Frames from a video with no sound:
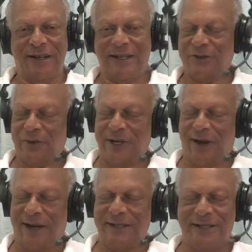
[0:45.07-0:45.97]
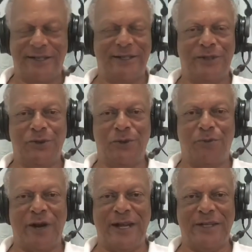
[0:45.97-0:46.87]
As we launch into a
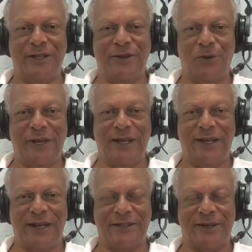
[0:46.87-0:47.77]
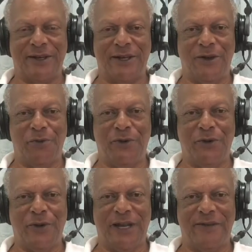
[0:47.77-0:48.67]
brand new week, I certainly hope
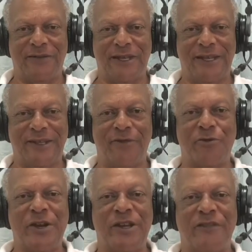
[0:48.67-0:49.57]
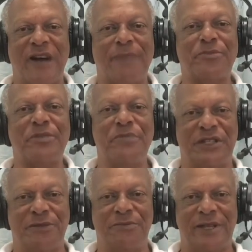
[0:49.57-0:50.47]
you have the degree of
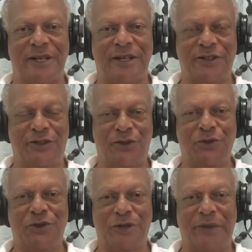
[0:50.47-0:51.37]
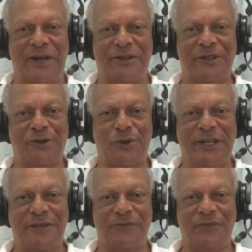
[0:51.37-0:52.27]
optimism that I do about this week.